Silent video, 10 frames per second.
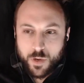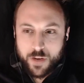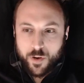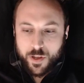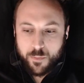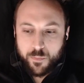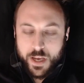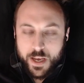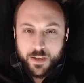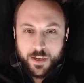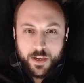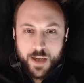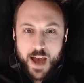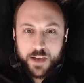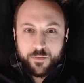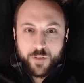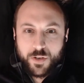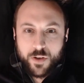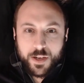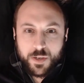whatever, and then B, actively
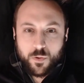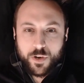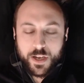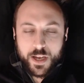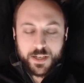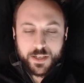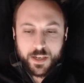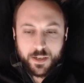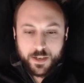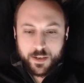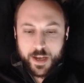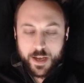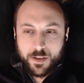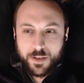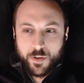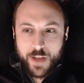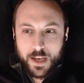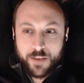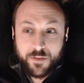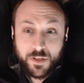trying to work against it. And so
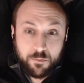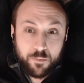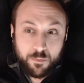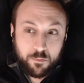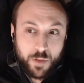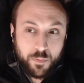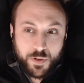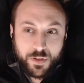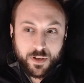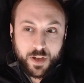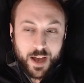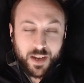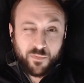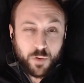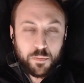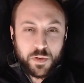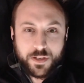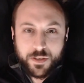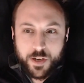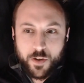that gives a person a kind of
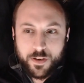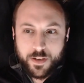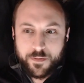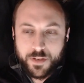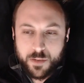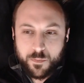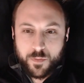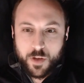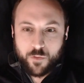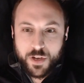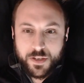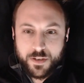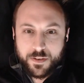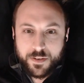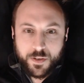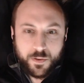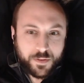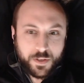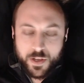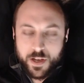purpose, you know, it gives them a reason to
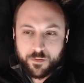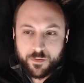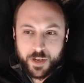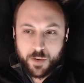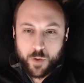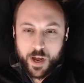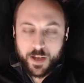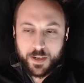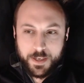live in a way.